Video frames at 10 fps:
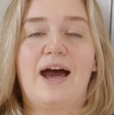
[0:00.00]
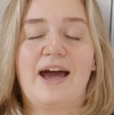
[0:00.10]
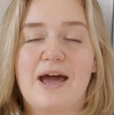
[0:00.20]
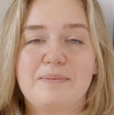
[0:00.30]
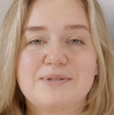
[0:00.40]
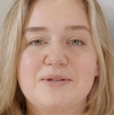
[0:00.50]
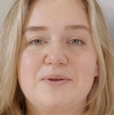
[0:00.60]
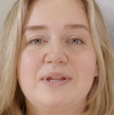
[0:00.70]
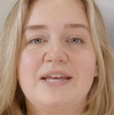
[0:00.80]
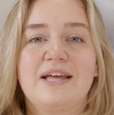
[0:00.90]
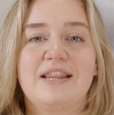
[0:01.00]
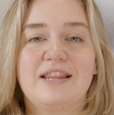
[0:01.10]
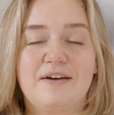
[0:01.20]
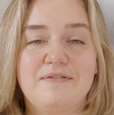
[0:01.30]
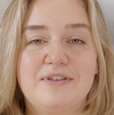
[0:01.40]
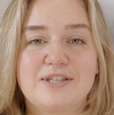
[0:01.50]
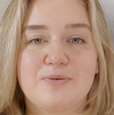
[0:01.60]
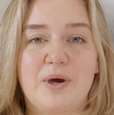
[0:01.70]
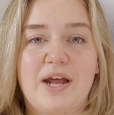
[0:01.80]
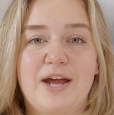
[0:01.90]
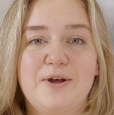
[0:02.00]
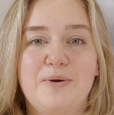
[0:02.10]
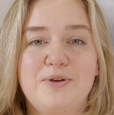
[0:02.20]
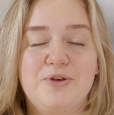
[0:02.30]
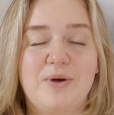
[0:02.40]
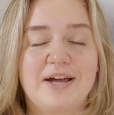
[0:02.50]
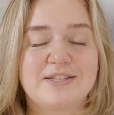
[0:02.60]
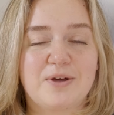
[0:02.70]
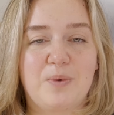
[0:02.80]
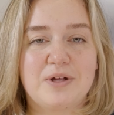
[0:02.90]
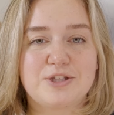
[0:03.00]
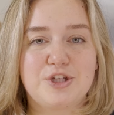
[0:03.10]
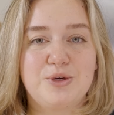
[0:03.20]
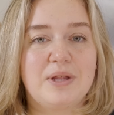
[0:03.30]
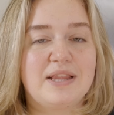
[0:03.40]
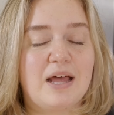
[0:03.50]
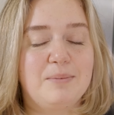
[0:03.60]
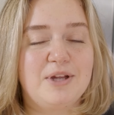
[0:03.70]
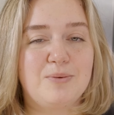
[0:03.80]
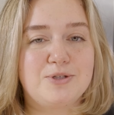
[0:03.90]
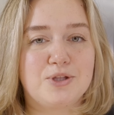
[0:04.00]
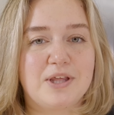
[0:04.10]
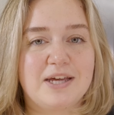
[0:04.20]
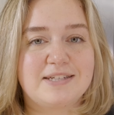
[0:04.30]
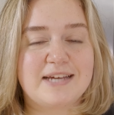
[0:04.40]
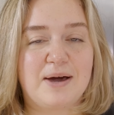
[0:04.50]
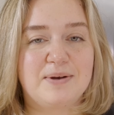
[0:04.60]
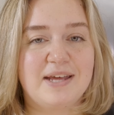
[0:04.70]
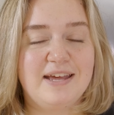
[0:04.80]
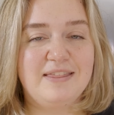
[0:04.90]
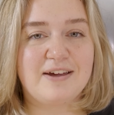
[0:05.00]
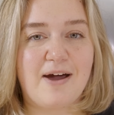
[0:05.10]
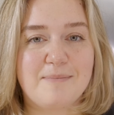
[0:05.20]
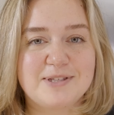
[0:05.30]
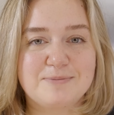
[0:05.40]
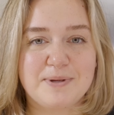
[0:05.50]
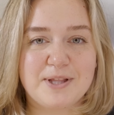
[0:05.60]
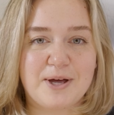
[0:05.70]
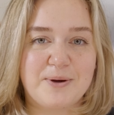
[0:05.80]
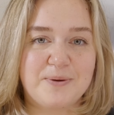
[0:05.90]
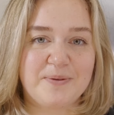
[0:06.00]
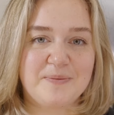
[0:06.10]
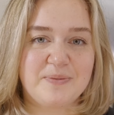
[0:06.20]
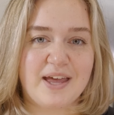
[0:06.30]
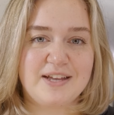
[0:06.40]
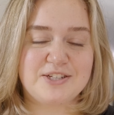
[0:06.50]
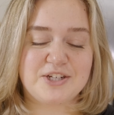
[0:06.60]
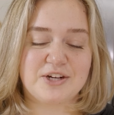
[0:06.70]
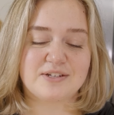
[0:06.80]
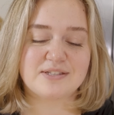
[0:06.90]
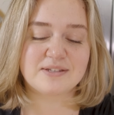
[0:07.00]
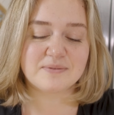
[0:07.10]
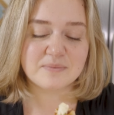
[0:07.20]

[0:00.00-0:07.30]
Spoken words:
I absolutely love this one. I know you guys will too. Let me know what you think down in the comments below, and cheers.